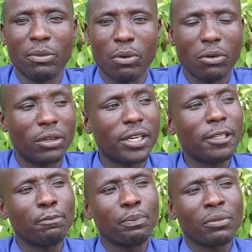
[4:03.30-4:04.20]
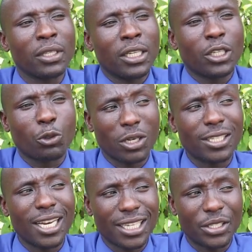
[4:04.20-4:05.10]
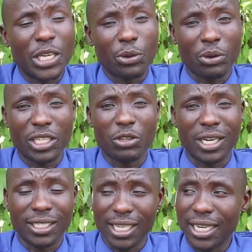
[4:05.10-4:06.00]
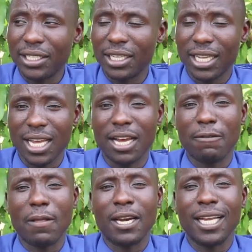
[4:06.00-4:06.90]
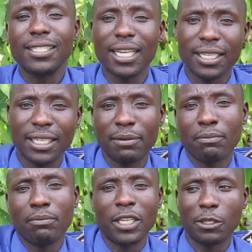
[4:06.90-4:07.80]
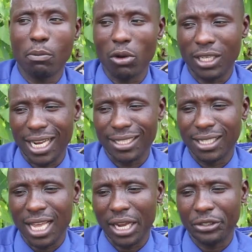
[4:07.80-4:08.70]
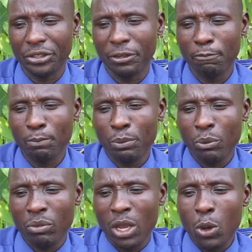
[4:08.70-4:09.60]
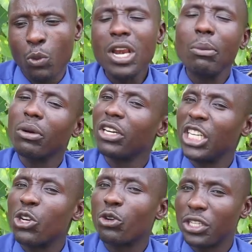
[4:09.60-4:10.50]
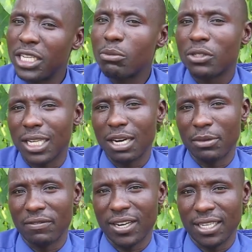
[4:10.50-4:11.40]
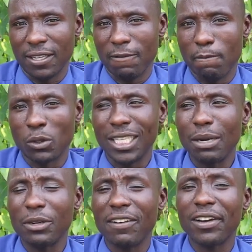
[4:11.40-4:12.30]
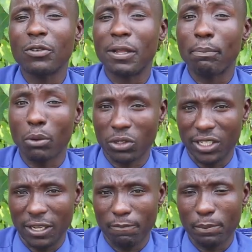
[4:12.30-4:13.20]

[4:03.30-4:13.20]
The Bold, towards the last general election, I said here, and I said in this podcast, that William Ruto did not need Musalia Mudavadi. Musalia Mudavadi was a proxy.